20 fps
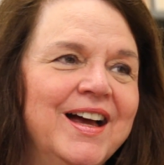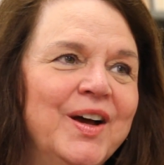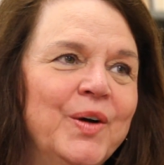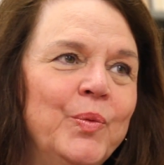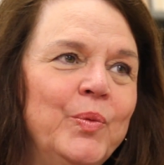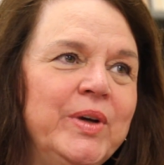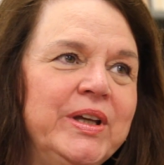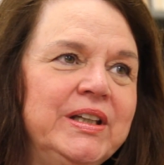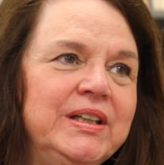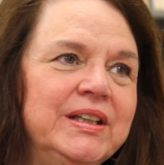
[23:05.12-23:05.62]

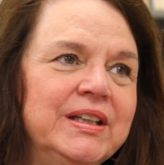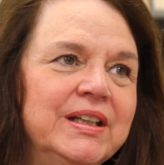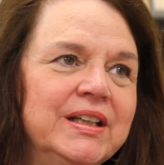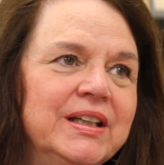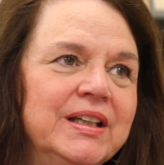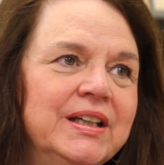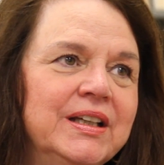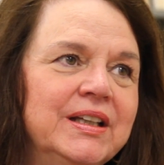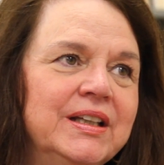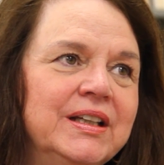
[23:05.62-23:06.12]
We
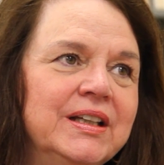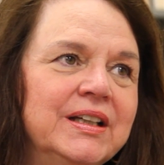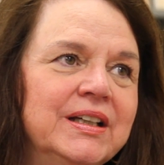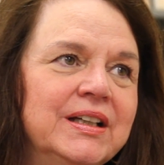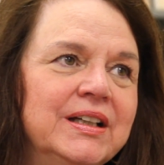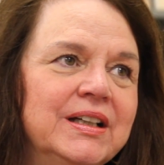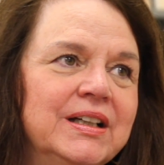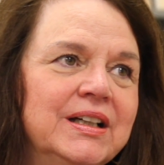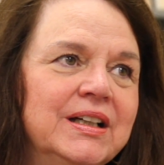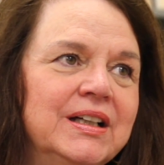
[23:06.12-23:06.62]
did
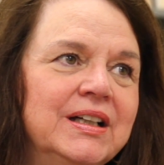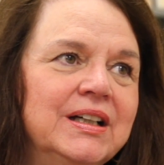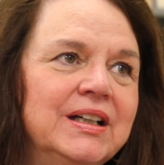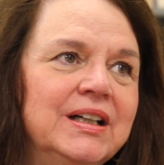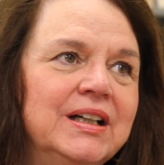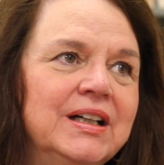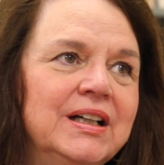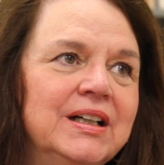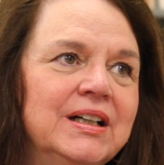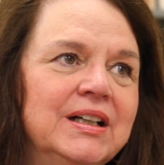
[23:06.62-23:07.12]

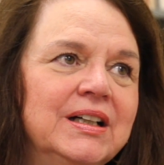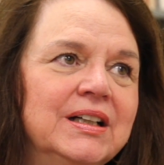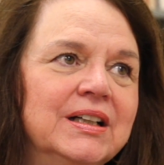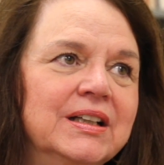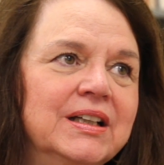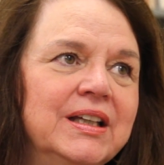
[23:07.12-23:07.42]
a